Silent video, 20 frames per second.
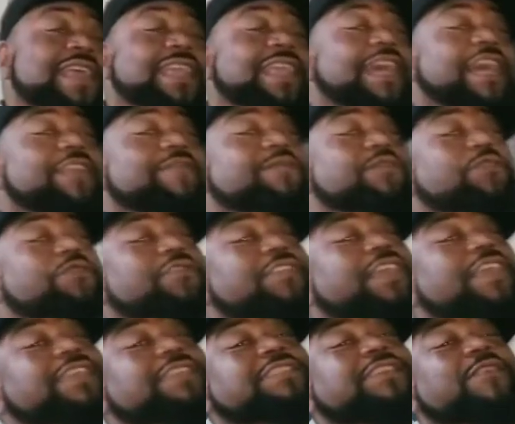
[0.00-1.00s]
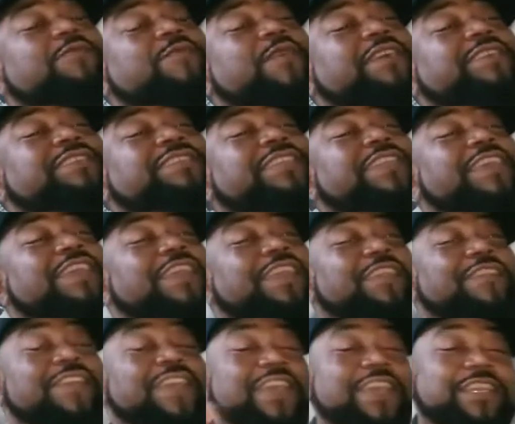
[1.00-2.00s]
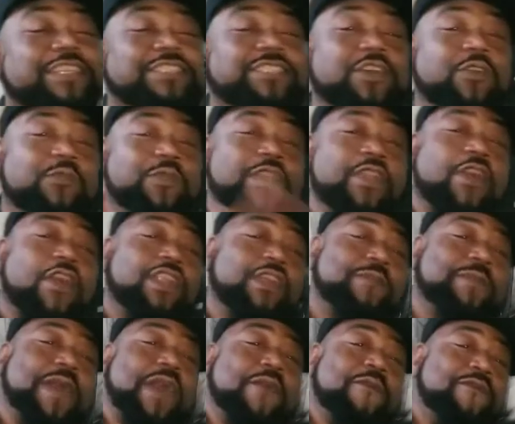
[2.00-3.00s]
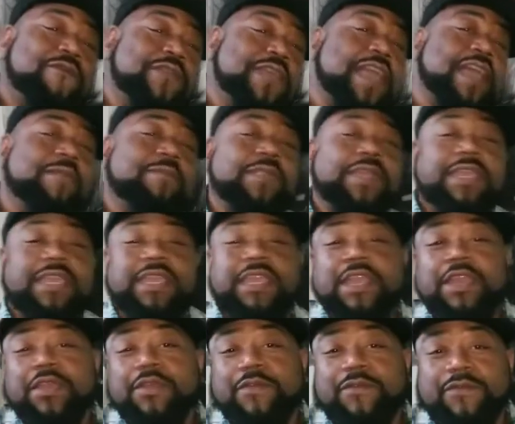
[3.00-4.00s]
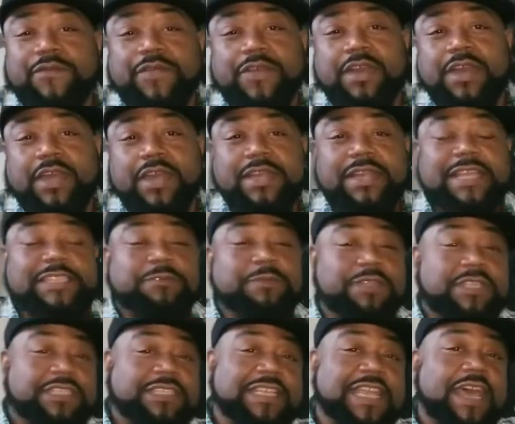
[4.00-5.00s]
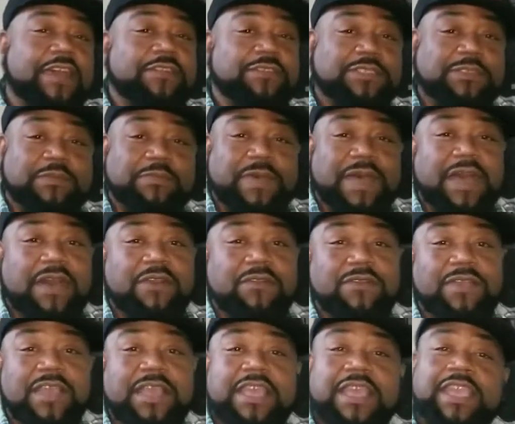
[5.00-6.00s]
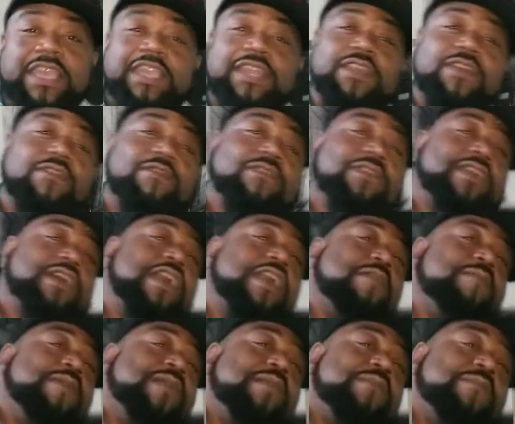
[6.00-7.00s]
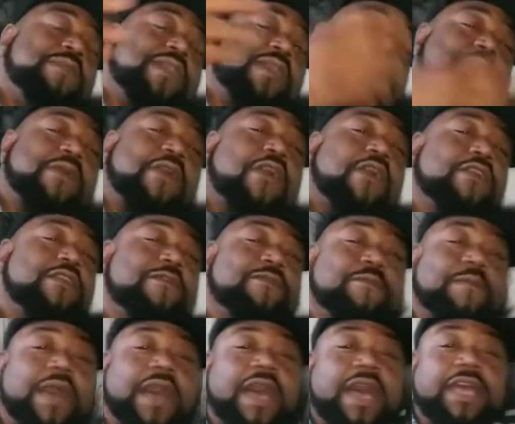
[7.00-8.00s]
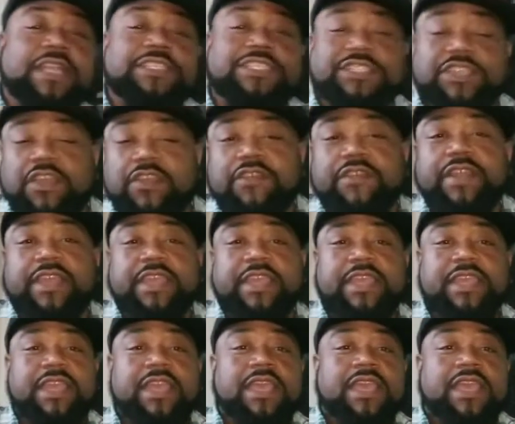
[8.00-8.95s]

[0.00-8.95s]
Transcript: Got a few things up my sleeve. So we all about family, fun. That's what the channel's about. You know, come and be a part of my journey.